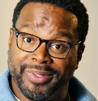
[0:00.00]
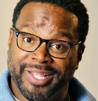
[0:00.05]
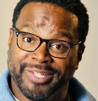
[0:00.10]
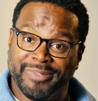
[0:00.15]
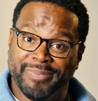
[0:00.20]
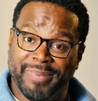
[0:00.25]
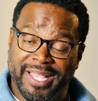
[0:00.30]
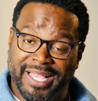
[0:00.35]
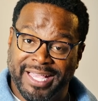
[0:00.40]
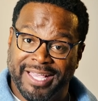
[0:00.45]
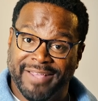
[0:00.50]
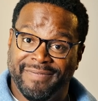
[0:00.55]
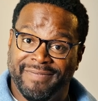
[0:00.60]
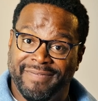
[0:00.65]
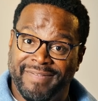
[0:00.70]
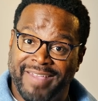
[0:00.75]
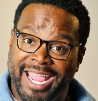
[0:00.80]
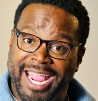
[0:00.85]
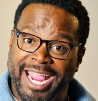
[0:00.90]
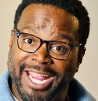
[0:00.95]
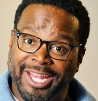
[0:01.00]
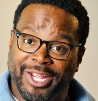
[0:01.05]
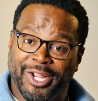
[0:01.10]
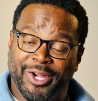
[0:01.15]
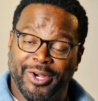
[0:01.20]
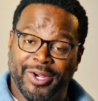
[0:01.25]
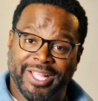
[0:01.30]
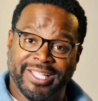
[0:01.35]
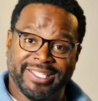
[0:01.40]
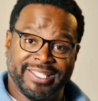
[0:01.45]
that's being conveyed
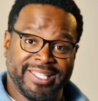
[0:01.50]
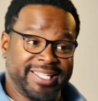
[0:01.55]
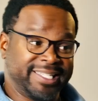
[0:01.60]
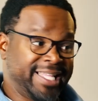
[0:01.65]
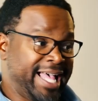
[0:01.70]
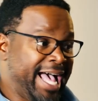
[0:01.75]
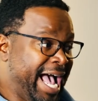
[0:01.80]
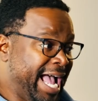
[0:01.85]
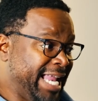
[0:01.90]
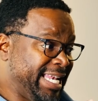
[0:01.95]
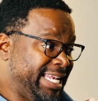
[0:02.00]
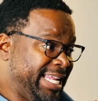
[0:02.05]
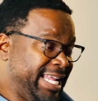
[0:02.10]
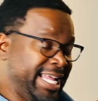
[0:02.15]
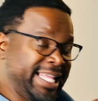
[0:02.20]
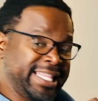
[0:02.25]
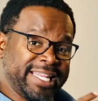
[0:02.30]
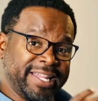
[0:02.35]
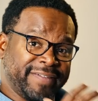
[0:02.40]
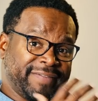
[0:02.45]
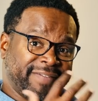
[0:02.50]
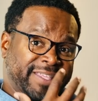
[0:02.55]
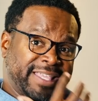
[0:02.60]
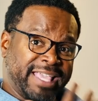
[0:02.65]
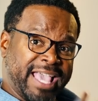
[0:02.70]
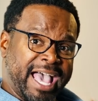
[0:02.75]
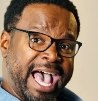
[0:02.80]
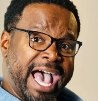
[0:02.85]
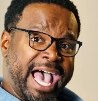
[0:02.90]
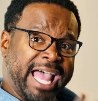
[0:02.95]
here is this idea that if
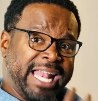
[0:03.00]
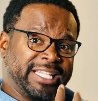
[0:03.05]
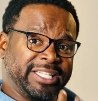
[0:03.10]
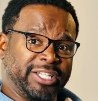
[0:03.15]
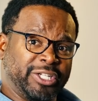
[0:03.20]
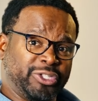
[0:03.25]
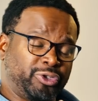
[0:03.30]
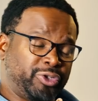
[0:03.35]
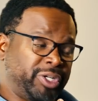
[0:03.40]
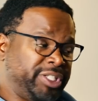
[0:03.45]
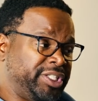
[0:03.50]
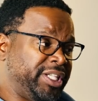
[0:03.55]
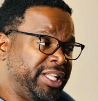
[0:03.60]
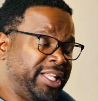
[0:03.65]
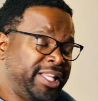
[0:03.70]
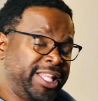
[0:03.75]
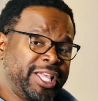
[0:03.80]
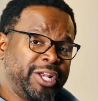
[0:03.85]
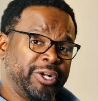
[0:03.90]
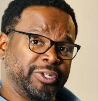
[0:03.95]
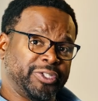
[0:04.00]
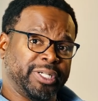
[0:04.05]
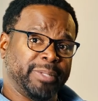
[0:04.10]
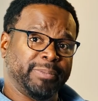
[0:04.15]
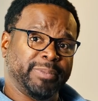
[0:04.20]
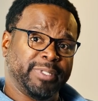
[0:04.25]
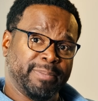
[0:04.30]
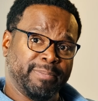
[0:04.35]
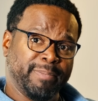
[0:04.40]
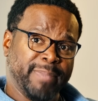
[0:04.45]
God has entrusted
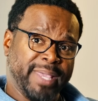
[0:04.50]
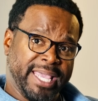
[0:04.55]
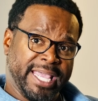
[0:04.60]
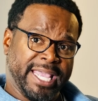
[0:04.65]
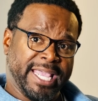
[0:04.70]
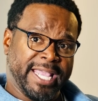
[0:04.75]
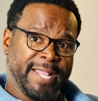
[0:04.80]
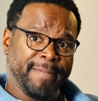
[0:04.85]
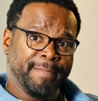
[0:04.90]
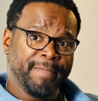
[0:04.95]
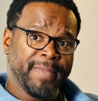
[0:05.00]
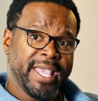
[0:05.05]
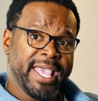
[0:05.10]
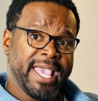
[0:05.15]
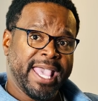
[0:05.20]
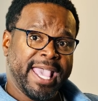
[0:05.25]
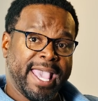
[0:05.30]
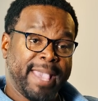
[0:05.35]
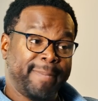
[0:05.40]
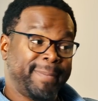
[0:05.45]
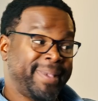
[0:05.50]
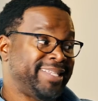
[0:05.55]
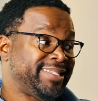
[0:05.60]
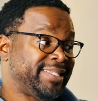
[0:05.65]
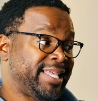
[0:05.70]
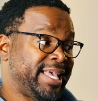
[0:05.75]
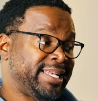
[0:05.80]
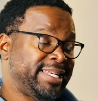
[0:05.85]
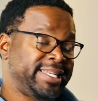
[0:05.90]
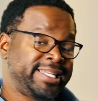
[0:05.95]
leadership to me, it means
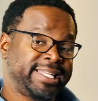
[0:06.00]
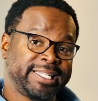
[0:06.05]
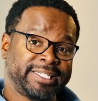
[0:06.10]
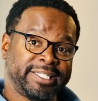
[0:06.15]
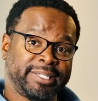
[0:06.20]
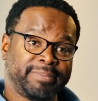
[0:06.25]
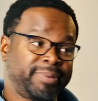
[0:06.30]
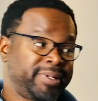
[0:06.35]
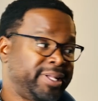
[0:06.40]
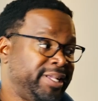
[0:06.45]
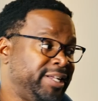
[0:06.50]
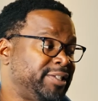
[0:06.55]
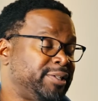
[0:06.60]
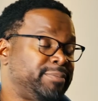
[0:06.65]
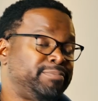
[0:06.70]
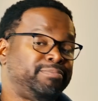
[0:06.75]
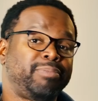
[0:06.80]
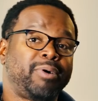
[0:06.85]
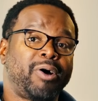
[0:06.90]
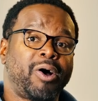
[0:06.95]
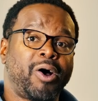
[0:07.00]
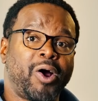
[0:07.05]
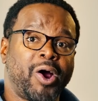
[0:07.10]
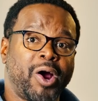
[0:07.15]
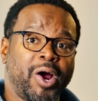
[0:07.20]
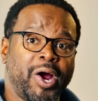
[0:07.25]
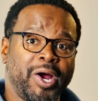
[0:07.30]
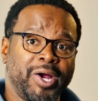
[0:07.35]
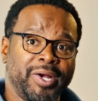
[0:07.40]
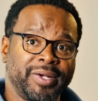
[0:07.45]
that discipline is a
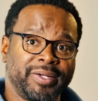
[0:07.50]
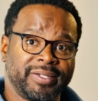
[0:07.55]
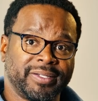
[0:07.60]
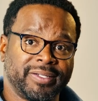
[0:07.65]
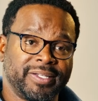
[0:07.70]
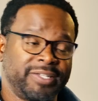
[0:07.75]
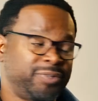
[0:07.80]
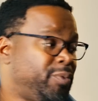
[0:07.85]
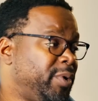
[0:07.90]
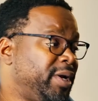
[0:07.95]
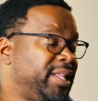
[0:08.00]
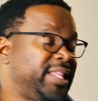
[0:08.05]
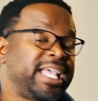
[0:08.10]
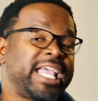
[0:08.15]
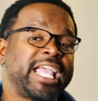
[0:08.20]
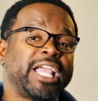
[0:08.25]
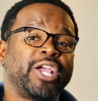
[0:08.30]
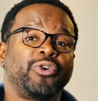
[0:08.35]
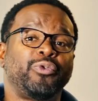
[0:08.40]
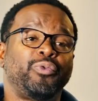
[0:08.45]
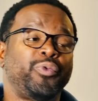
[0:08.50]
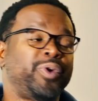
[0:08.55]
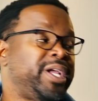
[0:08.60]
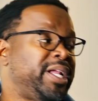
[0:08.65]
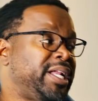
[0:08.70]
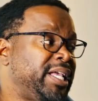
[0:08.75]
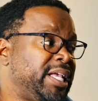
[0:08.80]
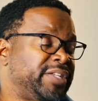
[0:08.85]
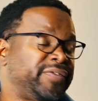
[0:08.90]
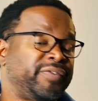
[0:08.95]
part, it's one of the
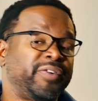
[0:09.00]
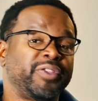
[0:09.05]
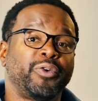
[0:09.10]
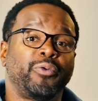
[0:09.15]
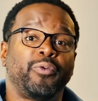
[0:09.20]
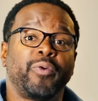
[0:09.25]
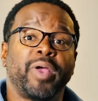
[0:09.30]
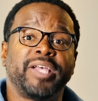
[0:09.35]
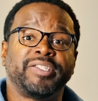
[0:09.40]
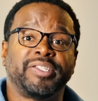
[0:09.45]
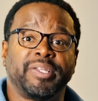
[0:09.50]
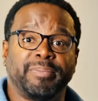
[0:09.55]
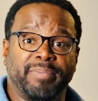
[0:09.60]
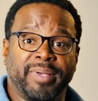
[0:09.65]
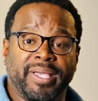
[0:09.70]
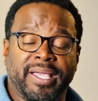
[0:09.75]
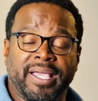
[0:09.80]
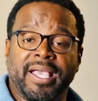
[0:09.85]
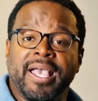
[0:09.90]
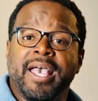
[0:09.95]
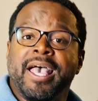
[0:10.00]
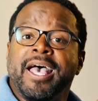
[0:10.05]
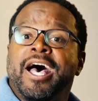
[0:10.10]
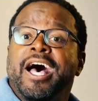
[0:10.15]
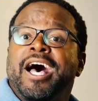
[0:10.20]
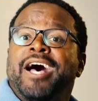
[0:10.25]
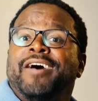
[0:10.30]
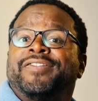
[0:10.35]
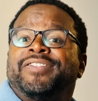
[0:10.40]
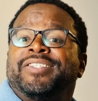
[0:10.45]
ingredients for the recipe
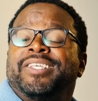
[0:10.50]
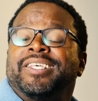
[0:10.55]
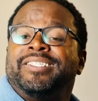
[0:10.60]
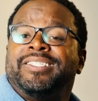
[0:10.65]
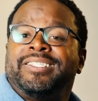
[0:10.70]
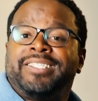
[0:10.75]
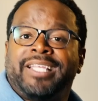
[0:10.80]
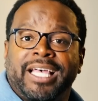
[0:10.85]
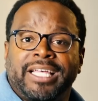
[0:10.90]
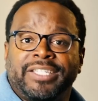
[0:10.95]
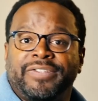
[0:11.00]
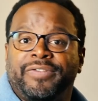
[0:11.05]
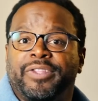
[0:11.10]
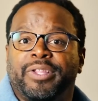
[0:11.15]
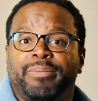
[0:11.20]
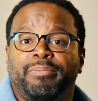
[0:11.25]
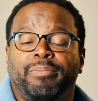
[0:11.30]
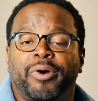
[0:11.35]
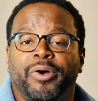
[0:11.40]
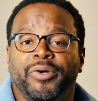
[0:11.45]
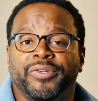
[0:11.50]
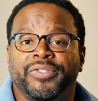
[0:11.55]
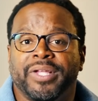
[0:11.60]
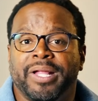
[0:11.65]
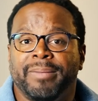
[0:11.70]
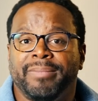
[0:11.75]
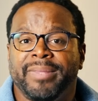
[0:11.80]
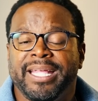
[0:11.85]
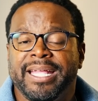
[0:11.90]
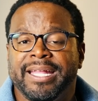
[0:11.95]
of success for the person
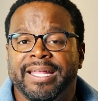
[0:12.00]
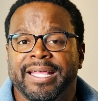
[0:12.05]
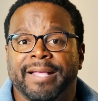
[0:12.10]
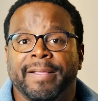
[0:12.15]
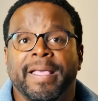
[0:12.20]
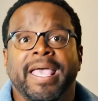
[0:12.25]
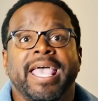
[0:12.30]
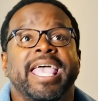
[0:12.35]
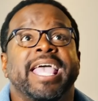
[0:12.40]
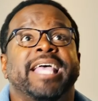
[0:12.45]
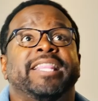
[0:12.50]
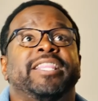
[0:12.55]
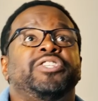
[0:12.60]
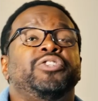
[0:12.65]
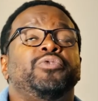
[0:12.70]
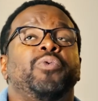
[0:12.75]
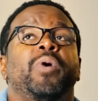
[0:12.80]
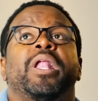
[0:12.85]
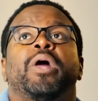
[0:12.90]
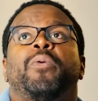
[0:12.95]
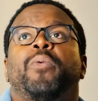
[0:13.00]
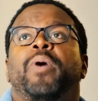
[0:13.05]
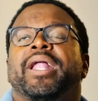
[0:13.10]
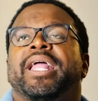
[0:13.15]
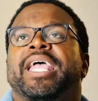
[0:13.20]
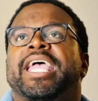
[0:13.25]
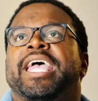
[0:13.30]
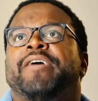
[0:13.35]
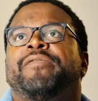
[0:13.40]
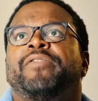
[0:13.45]
I'm leading. And this is what I
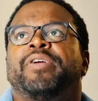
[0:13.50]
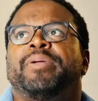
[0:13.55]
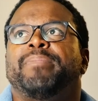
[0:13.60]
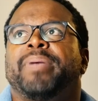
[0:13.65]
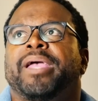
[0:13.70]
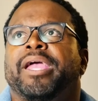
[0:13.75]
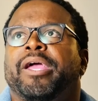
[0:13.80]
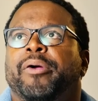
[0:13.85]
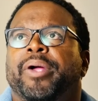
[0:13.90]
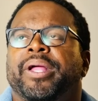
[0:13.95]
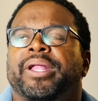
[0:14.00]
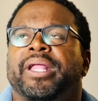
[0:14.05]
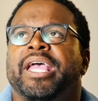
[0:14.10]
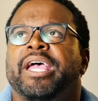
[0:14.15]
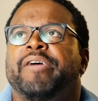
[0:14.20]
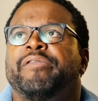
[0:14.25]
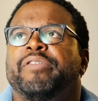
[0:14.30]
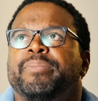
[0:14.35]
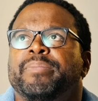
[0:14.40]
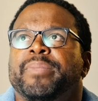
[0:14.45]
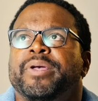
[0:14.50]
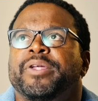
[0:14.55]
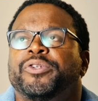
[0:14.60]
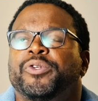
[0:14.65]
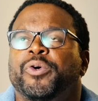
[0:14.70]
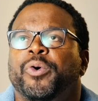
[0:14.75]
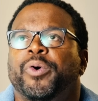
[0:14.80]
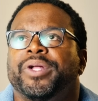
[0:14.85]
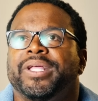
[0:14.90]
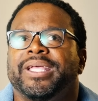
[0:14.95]
want every parent, every
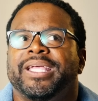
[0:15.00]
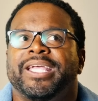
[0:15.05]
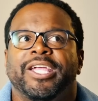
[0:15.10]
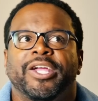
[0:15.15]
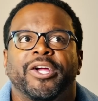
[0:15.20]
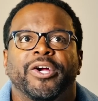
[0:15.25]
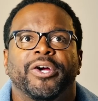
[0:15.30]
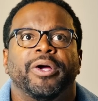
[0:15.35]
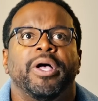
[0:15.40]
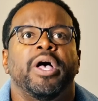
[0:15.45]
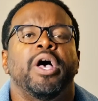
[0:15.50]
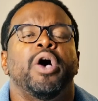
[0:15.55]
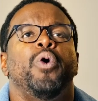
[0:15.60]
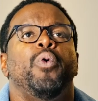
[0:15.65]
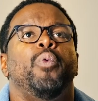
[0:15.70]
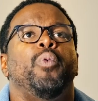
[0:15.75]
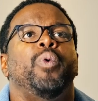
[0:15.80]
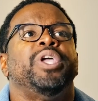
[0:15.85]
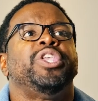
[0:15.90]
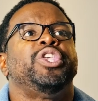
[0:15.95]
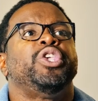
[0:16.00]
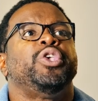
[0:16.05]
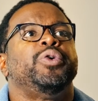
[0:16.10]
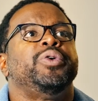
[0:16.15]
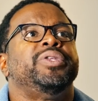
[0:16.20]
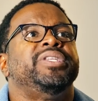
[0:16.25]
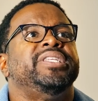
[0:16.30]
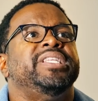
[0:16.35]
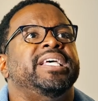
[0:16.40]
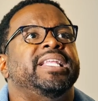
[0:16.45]
mentor to hear. When
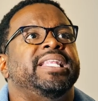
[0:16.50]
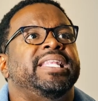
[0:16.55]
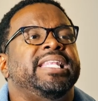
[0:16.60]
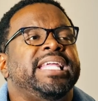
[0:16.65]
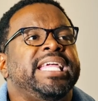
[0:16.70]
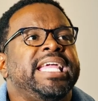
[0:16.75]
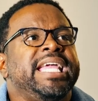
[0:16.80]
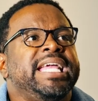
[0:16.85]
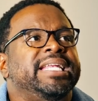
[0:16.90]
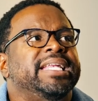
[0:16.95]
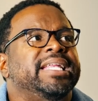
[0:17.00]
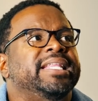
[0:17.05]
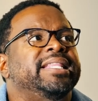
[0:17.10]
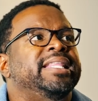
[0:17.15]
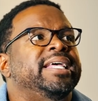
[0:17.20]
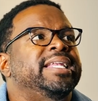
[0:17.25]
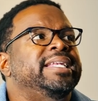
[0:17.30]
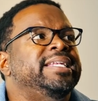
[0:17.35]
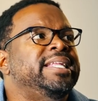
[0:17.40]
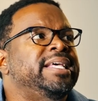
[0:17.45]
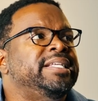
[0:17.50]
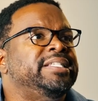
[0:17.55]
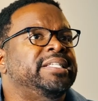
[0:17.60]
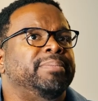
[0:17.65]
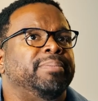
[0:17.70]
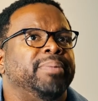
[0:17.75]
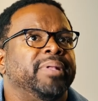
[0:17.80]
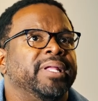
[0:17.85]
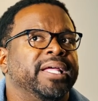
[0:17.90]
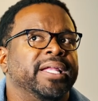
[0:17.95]
you delete the
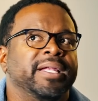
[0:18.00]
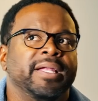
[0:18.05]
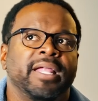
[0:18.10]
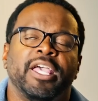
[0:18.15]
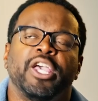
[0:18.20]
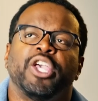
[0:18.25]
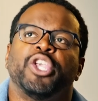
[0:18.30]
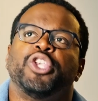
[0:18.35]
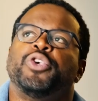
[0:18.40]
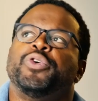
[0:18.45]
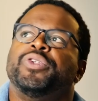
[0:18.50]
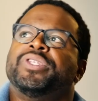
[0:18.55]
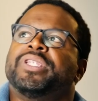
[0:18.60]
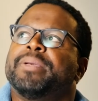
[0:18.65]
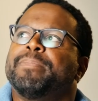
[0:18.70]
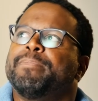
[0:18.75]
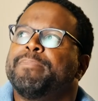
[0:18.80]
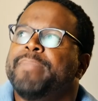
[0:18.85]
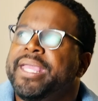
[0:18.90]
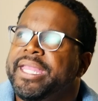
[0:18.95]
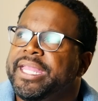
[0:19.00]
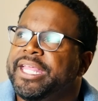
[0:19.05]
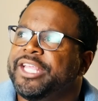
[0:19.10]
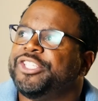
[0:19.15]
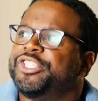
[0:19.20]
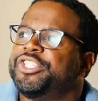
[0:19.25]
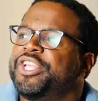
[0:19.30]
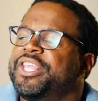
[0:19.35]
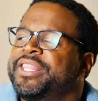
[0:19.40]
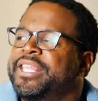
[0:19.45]
discipline, you
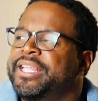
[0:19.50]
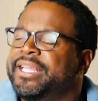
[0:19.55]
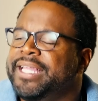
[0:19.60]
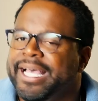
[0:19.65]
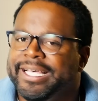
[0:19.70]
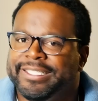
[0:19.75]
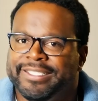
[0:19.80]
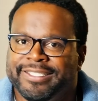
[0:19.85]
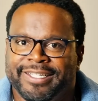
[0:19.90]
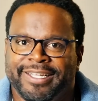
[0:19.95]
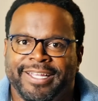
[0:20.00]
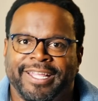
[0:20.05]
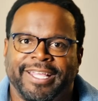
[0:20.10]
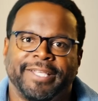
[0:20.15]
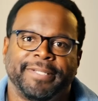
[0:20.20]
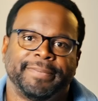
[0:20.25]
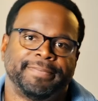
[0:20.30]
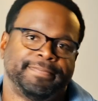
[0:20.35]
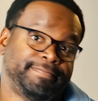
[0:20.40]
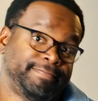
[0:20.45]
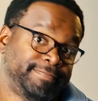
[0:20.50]
diminish the destiny.